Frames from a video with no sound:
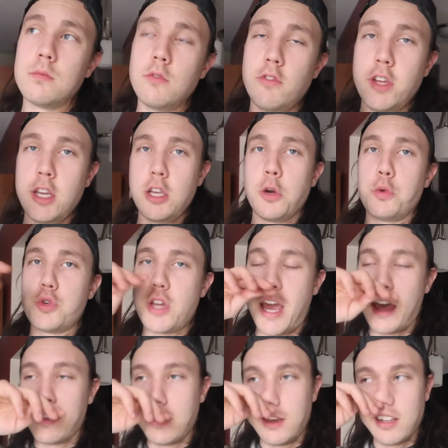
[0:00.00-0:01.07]
video
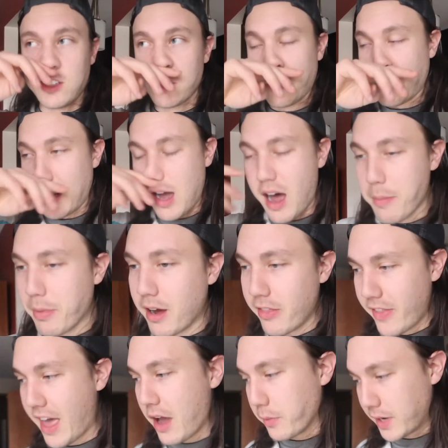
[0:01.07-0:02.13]
chat thing. So I'm gonna hop
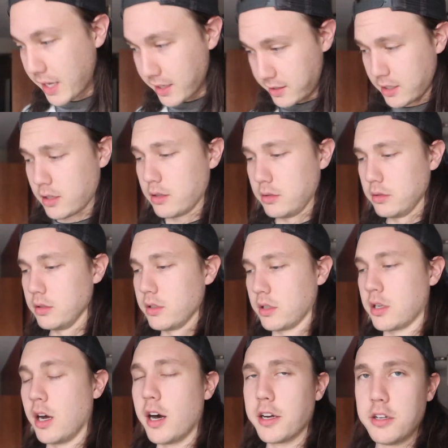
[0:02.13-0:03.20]
on that when I get to
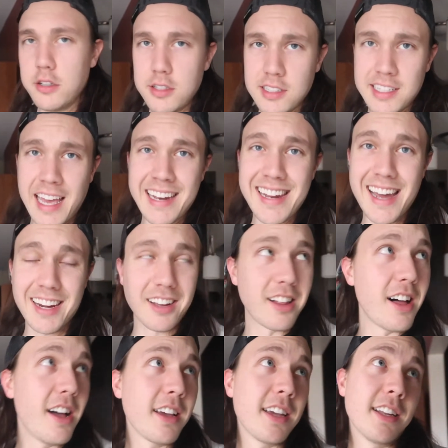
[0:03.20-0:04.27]
Connor's. It's at 9
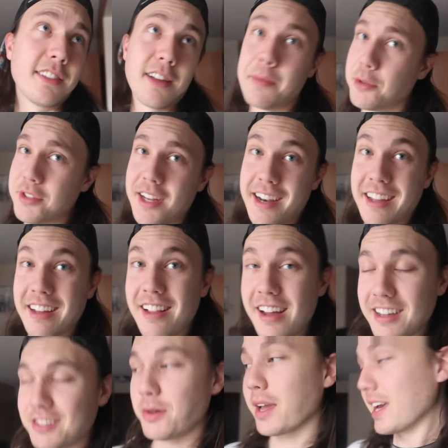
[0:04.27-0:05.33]
o'clock and it's almost 9
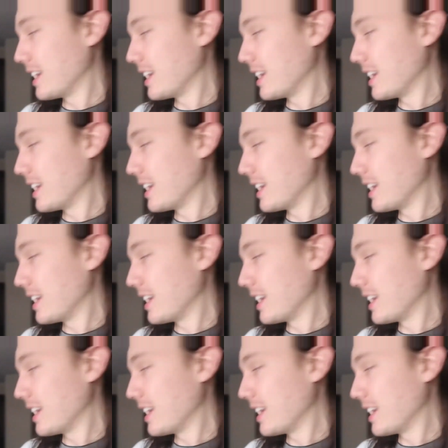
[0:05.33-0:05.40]
o'clock, so I